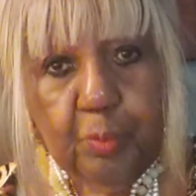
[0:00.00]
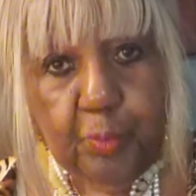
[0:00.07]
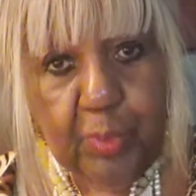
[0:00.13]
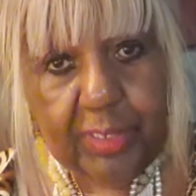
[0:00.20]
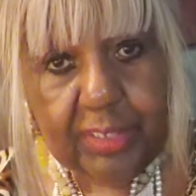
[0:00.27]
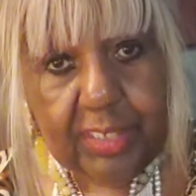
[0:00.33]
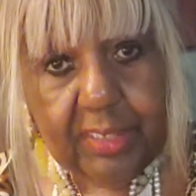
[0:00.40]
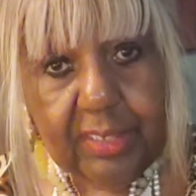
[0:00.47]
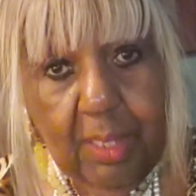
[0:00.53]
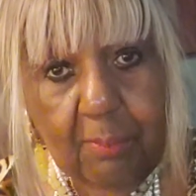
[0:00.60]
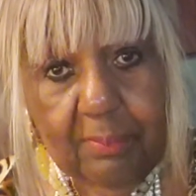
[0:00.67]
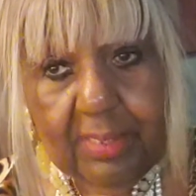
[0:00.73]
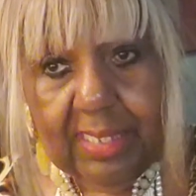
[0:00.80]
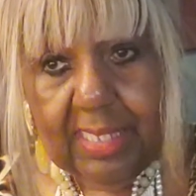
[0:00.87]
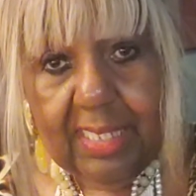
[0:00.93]
what the
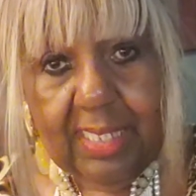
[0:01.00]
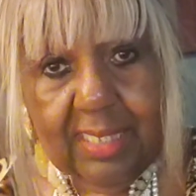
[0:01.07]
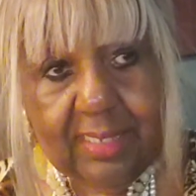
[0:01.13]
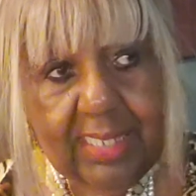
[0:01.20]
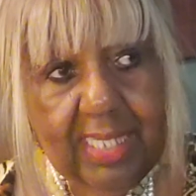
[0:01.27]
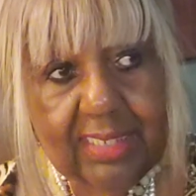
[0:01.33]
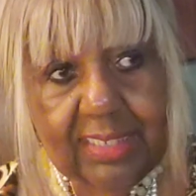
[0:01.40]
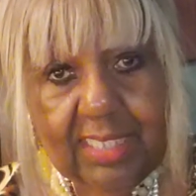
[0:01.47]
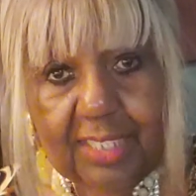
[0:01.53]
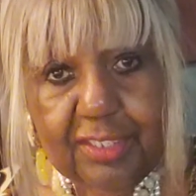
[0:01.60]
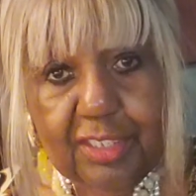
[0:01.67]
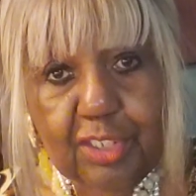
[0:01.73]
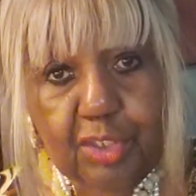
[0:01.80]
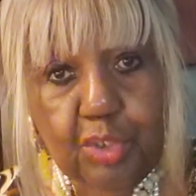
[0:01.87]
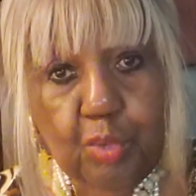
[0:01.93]
number is has
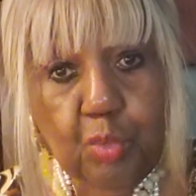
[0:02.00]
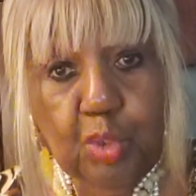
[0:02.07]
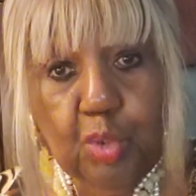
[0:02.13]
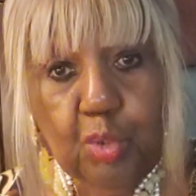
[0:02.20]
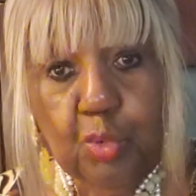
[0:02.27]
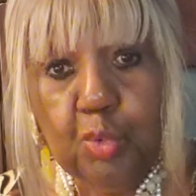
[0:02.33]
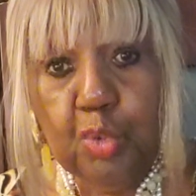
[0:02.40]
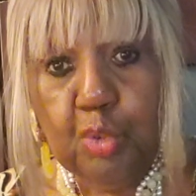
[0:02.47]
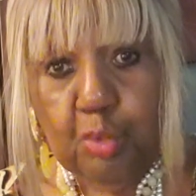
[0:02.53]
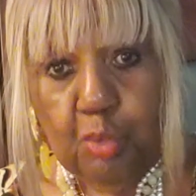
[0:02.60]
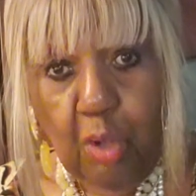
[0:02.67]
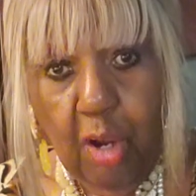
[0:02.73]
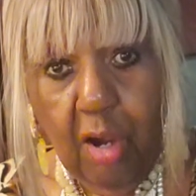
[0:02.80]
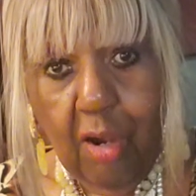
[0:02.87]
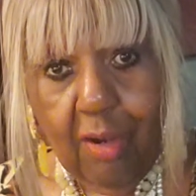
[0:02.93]
nothing to do with who you
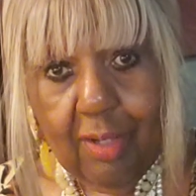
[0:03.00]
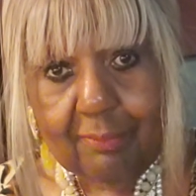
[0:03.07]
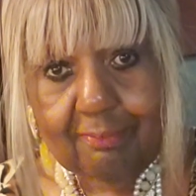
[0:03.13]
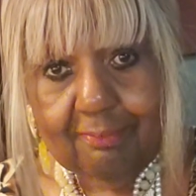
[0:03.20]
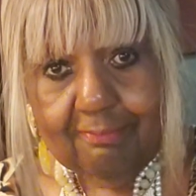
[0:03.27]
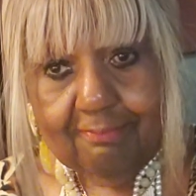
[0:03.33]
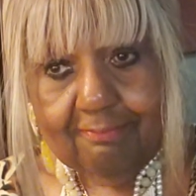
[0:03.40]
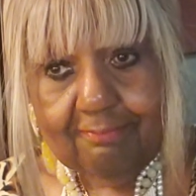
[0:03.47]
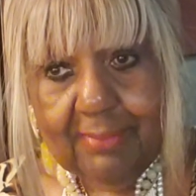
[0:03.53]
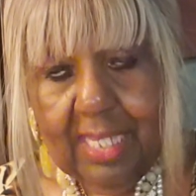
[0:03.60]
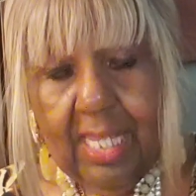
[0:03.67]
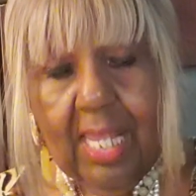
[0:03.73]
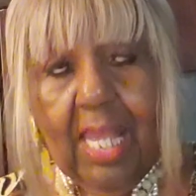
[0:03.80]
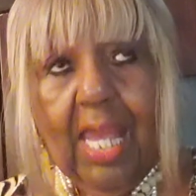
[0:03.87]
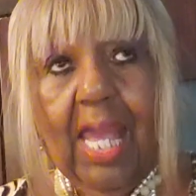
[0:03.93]
are.
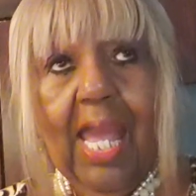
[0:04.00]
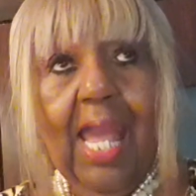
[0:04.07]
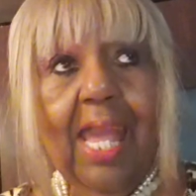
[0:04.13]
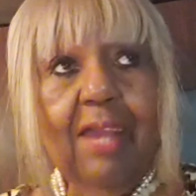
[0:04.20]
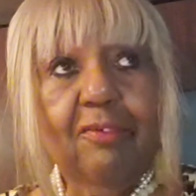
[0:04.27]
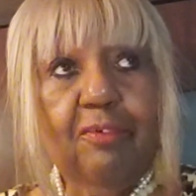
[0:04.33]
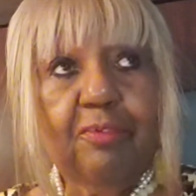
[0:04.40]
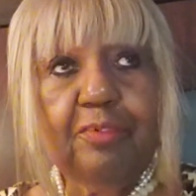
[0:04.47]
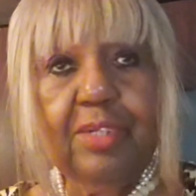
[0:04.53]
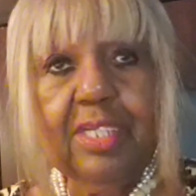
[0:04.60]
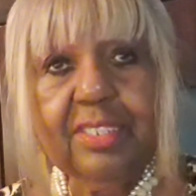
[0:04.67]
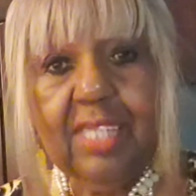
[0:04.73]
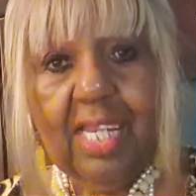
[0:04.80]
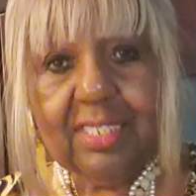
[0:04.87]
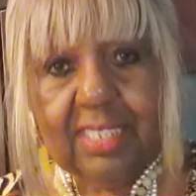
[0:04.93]
I have a
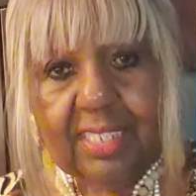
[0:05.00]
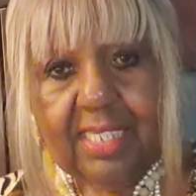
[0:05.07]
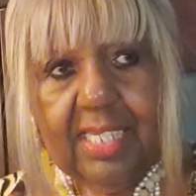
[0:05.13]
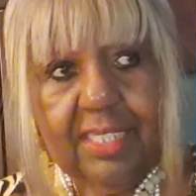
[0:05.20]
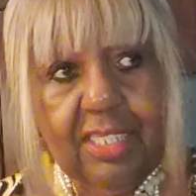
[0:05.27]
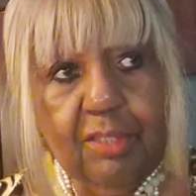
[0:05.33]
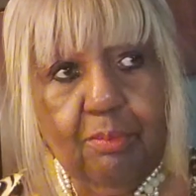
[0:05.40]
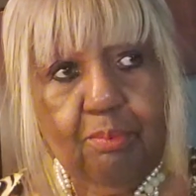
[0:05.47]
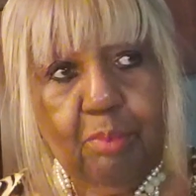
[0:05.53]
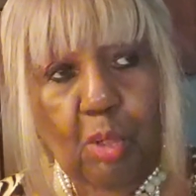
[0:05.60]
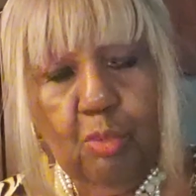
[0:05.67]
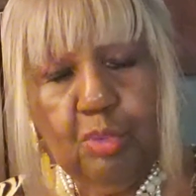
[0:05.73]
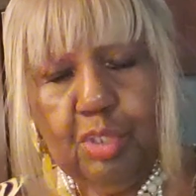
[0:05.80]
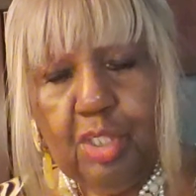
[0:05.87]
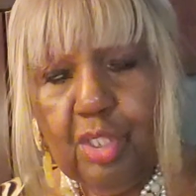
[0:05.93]
friend, Dr. Kenneth
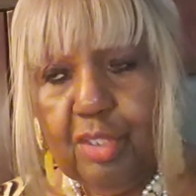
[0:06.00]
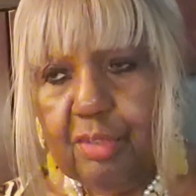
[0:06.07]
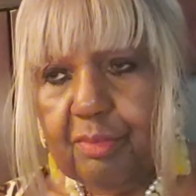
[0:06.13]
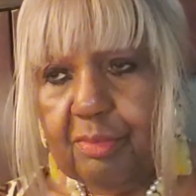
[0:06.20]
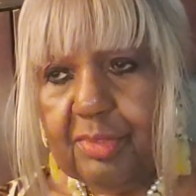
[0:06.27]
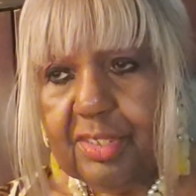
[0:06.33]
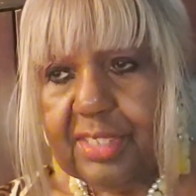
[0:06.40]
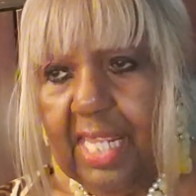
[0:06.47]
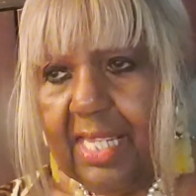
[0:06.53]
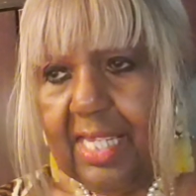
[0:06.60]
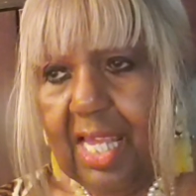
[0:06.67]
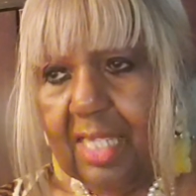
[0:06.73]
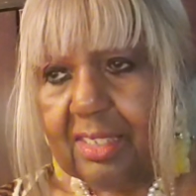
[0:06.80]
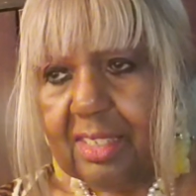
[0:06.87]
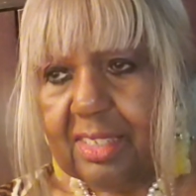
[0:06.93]
Boltner,
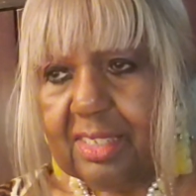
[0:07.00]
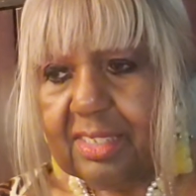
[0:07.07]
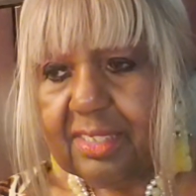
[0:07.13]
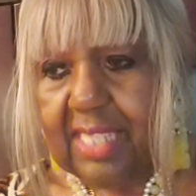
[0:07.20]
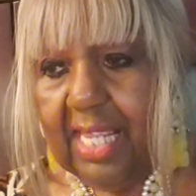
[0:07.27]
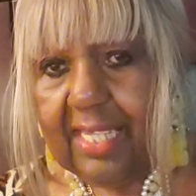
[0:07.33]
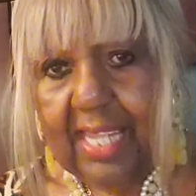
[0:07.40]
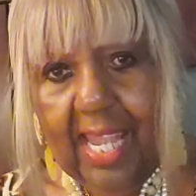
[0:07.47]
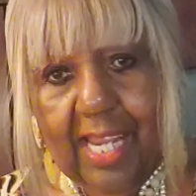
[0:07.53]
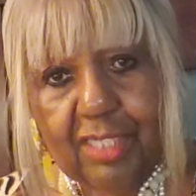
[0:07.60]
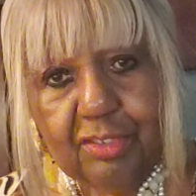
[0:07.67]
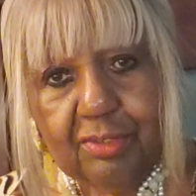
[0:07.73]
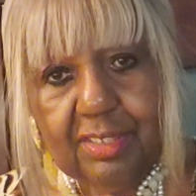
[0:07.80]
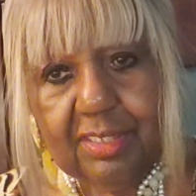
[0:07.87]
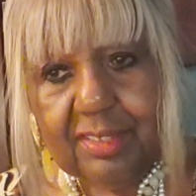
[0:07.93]
psychologist,
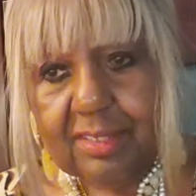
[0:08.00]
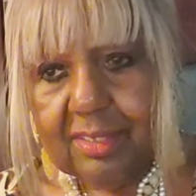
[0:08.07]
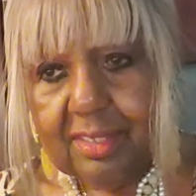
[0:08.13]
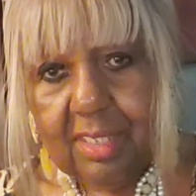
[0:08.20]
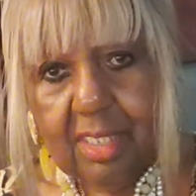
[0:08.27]
psychiatrist,